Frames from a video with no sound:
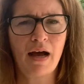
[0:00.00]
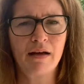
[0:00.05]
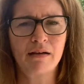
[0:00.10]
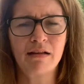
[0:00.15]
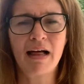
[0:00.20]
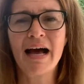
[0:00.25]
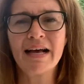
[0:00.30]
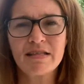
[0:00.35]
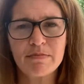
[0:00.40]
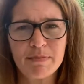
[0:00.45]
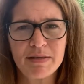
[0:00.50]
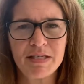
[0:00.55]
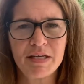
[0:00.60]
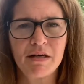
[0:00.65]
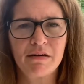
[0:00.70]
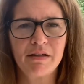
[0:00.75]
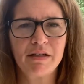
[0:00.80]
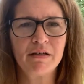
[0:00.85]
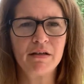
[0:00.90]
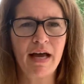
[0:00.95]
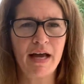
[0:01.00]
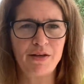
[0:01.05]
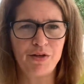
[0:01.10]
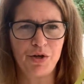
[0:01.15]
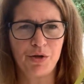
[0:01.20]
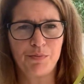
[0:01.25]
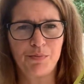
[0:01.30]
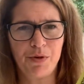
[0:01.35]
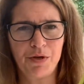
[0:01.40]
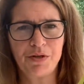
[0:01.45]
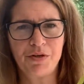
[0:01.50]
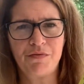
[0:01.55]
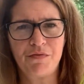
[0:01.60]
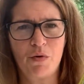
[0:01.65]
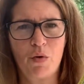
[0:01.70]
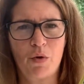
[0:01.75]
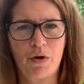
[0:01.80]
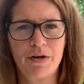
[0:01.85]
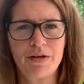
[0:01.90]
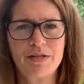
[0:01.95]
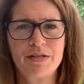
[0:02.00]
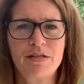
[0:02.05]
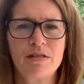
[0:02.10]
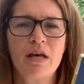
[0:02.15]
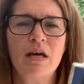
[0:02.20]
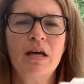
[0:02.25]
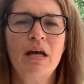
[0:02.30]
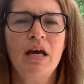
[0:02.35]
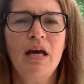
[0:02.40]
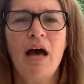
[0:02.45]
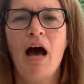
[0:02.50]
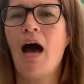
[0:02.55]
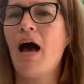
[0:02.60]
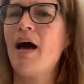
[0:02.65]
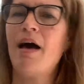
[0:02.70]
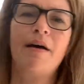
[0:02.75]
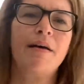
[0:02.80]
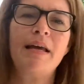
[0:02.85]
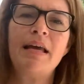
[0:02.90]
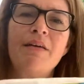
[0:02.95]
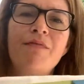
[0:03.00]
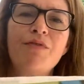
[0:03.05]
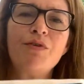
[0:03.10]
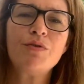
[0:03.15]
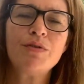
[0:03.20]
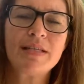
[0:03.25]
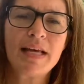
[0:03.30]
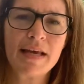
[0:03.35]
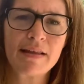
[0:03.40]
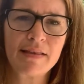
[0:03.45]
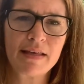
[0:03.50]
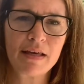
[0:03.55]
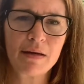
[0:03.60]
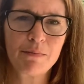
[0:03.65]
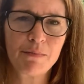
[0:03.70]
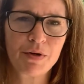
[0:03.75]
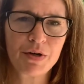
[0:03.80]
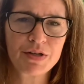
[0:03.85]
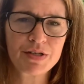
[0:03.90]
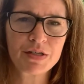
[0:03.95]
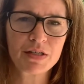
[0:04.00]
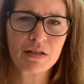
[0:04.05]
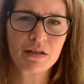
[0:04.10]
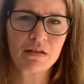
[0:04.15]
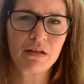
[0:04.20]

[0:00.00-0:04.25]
class material and your book, of course. If you take the in-person